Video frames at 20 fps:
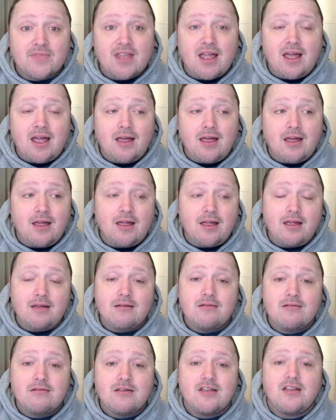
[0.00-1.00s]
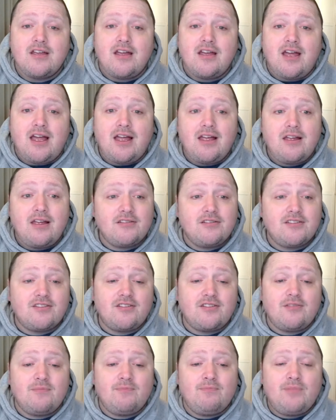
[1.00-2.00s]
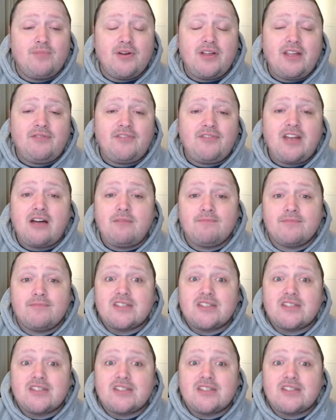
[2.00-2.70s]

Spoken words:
But if not,